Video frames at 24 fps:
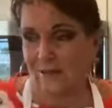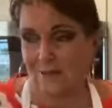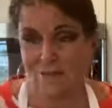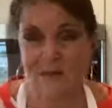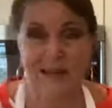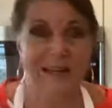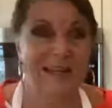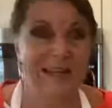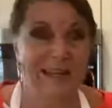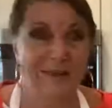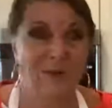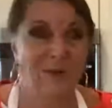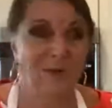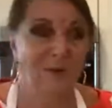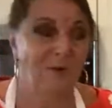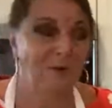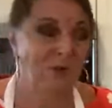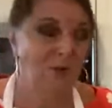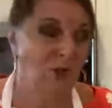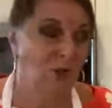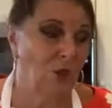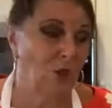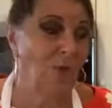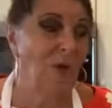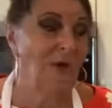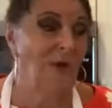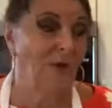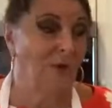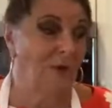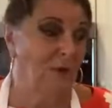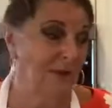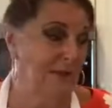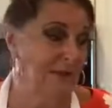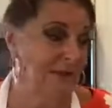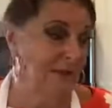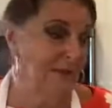Really, there are only two
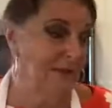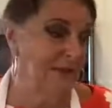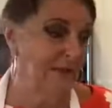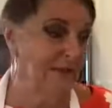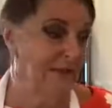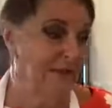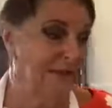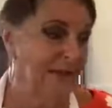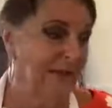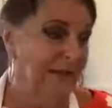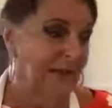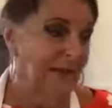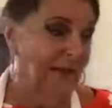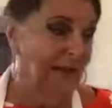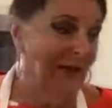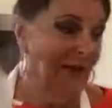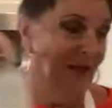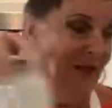ingredients.